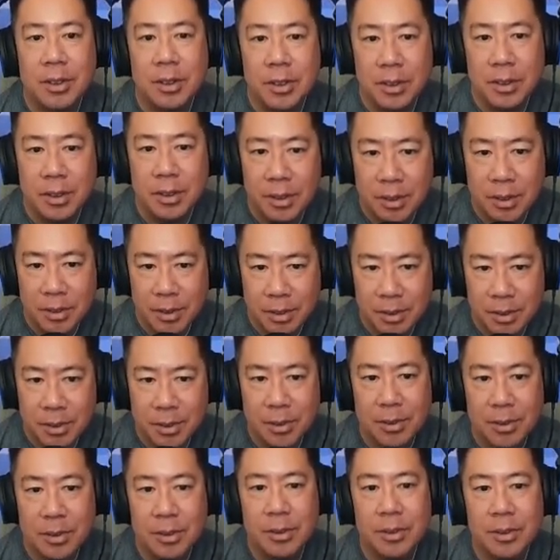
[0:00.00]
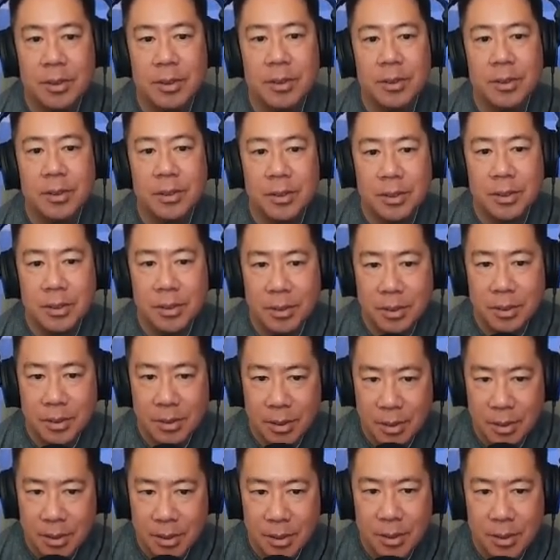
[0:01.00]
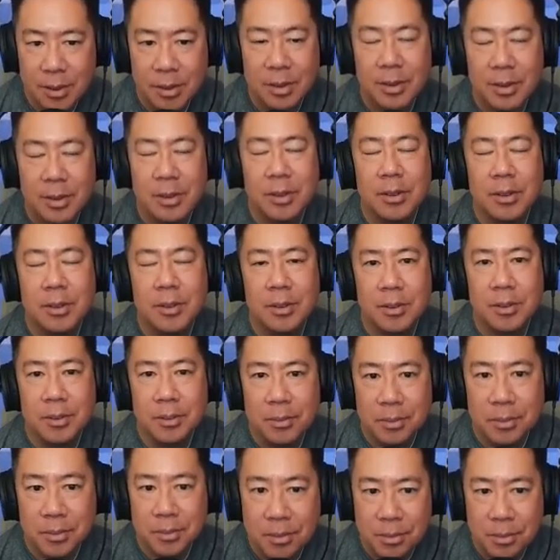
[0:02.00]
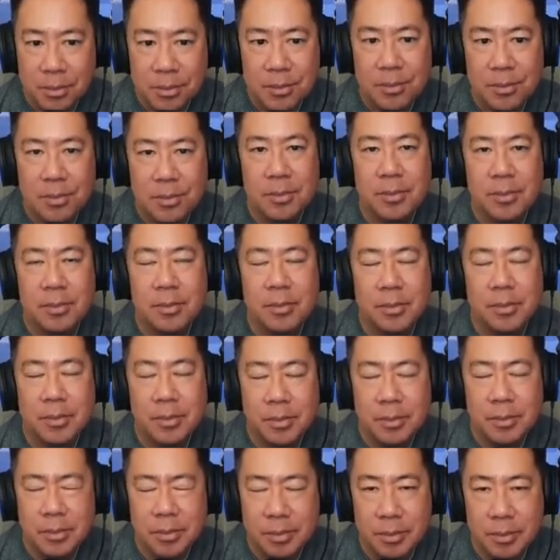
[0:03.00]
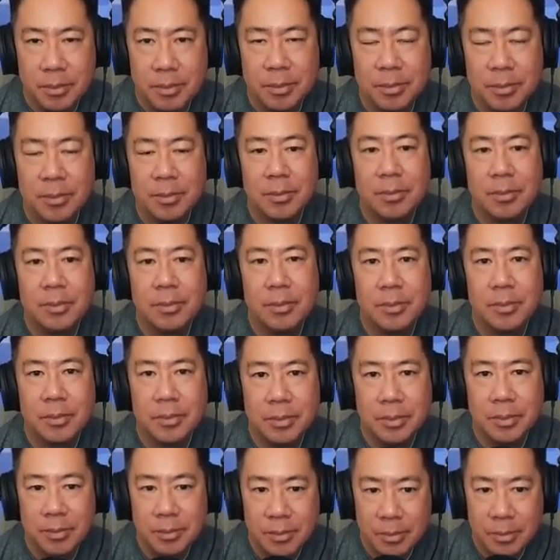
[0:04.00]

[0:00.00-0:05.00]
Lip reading: (silent)